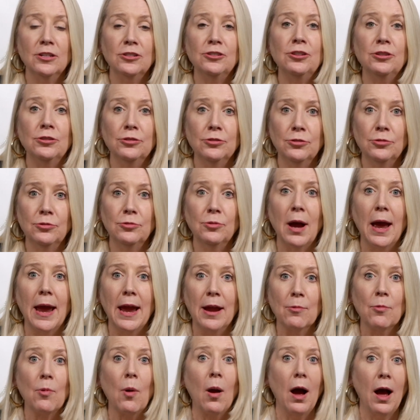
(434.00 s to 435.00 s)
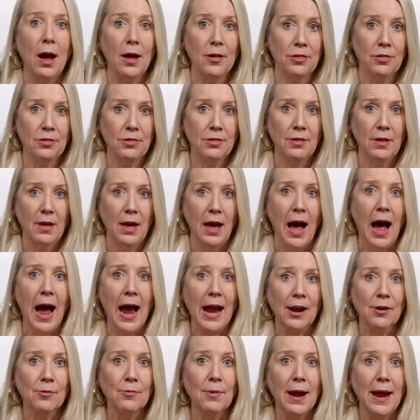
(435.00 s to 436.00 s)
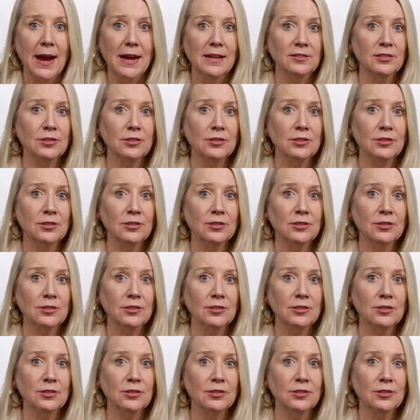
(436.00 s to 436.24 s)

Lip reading: to a Roth IRA.